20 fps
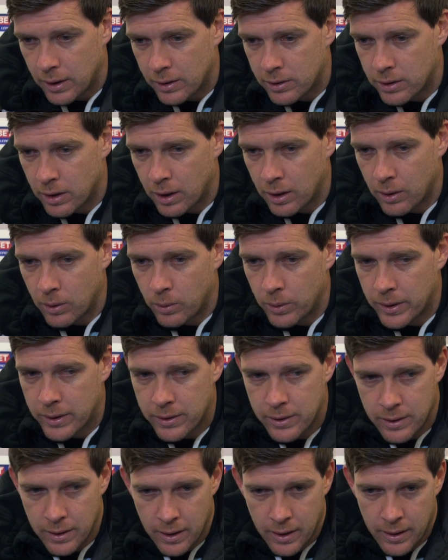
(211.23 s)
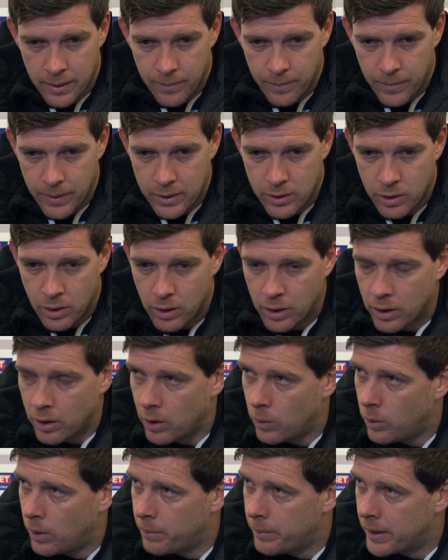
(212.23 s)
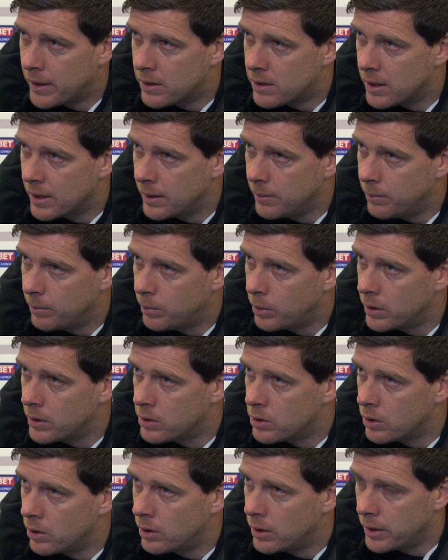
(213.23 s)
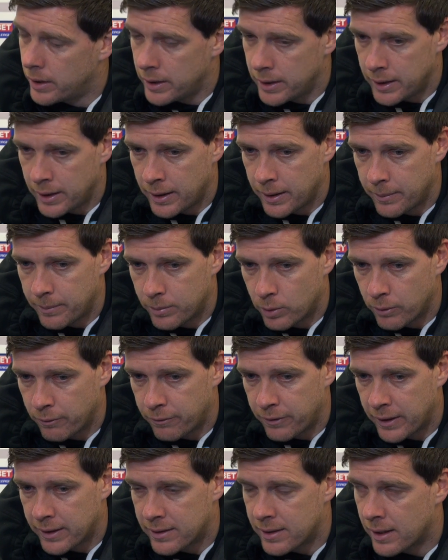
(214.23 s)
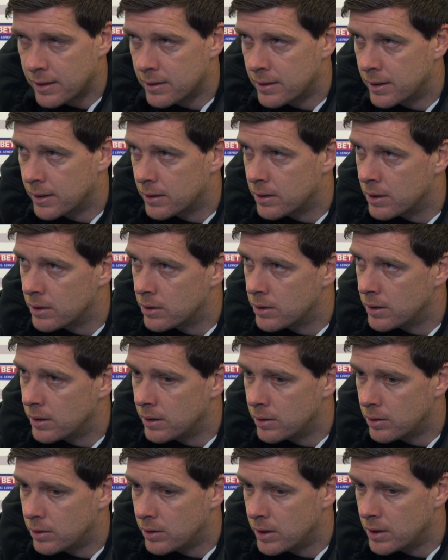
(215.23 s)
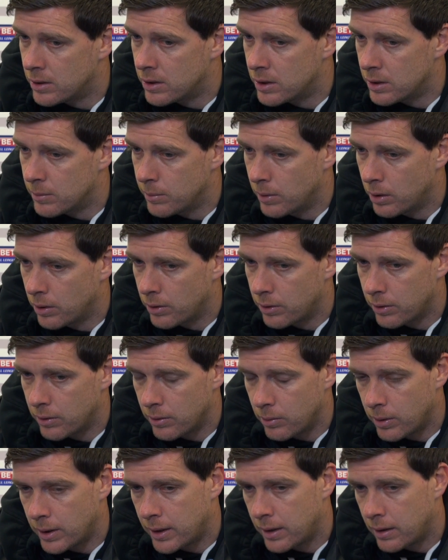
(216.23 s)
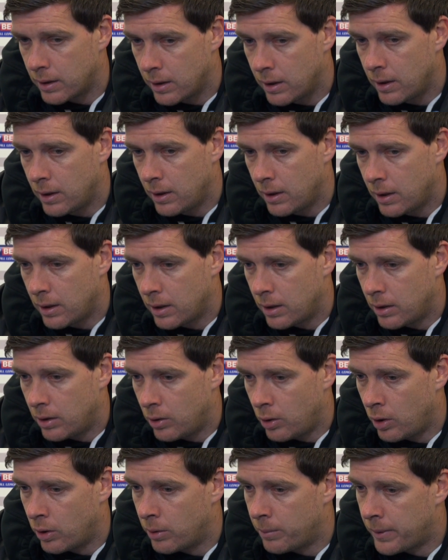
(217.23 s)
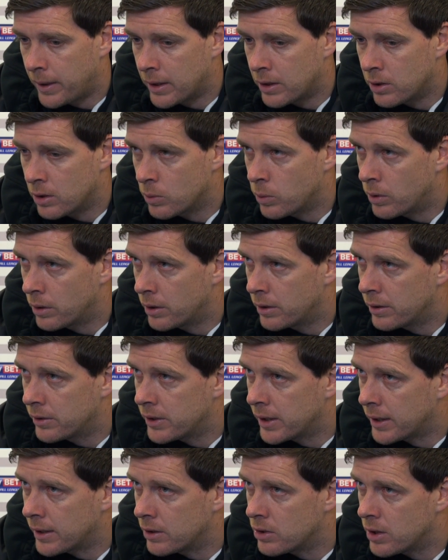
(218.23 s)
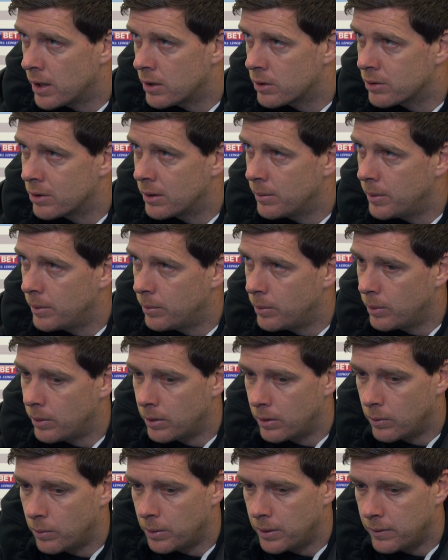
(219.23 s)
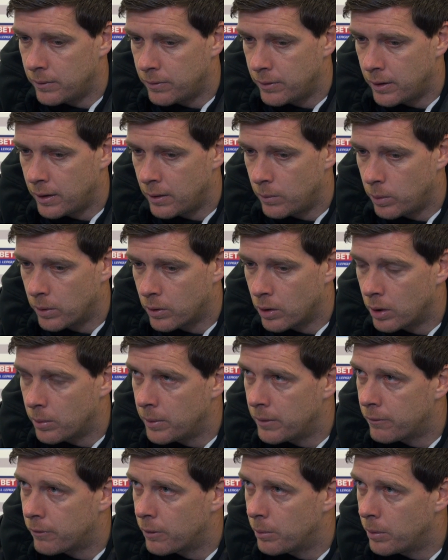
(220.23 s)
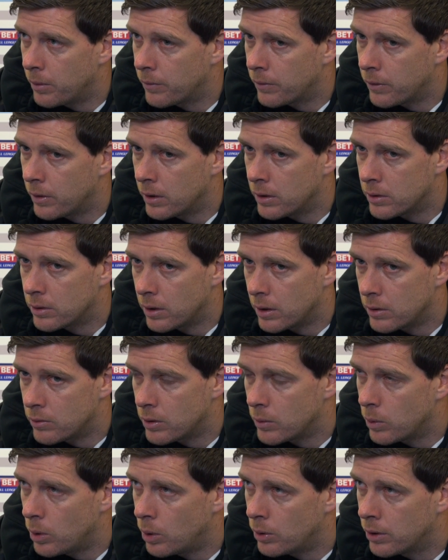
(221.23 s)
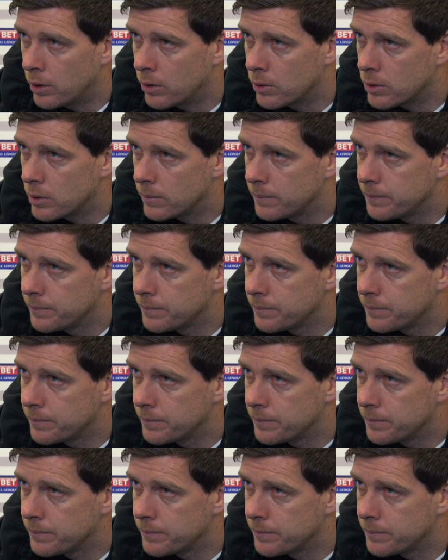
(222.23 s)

So it's certainly not a one-man team, but he's certainly done fantastic since his month when other managers wanted to take a chance on him, and we've got him in for a month, and he's rewarded us.